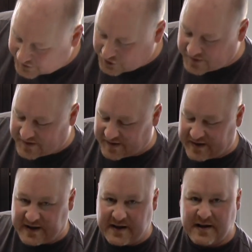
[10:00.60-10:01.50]
you can
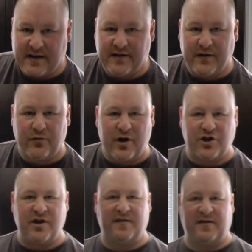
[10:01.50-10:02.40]
see the
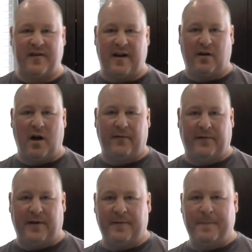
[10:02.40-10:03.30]
richness of that coffee.